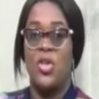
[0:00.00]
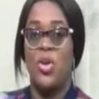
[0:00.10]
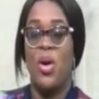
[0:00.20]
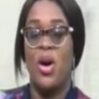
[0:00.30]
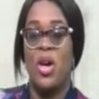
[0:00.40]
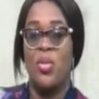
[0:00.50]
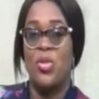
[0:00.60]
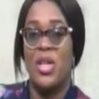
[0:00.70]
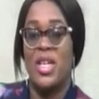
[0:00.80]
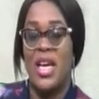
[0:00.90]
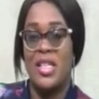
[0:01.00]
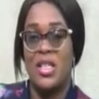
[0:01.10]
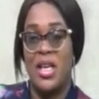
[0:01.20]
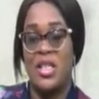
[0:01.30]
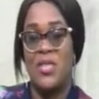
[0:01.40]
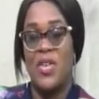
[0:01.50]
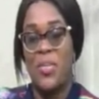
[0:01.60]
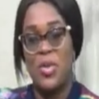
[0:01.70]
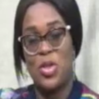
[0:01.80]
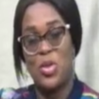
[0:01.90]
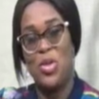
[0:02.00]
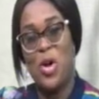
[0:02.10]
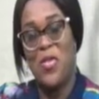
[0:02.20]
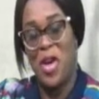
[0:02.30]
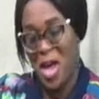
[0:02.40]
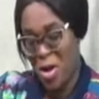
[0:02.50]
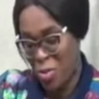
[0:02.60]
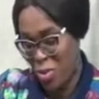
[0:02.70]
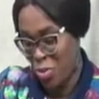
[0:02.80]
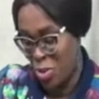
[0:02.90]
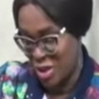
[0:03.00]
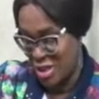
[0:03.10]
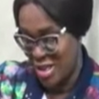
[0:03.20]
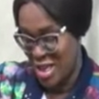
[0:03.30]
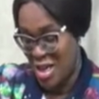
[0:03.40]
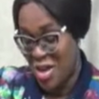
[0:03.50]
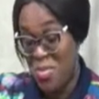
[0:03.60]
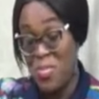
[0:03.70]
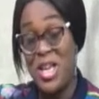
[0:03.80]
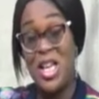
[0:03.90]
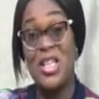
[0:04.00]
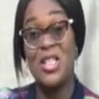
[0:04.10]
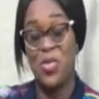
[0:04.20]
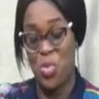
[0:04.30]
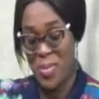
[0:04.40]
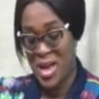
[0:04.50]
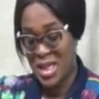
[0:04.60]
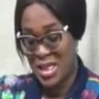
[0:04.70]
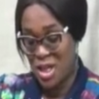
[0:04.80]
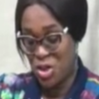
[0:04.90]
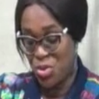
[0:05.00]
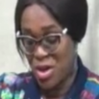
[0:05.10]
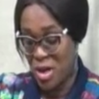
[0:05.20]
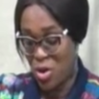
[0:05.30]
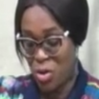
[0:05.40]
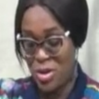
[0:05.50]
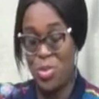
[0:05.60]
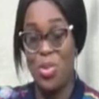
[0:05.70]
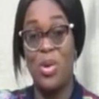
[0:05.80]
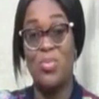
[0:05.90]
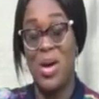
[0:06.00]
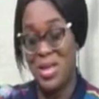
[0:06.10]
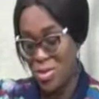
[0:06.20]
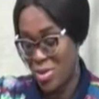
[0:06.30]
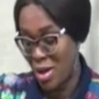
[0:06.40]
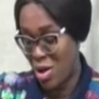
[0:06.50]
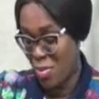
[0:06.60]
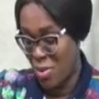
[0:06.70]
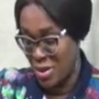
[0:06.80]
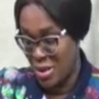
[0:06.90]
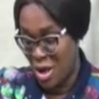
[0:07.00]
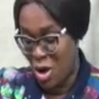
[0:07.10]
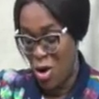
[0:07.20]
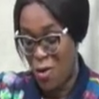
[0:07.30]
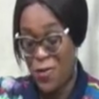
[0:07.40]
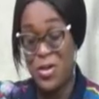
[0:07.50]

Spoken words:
You're welcome to another educative episode of Healthwatch. Millions of women in Nigeria and across the world battle a common, often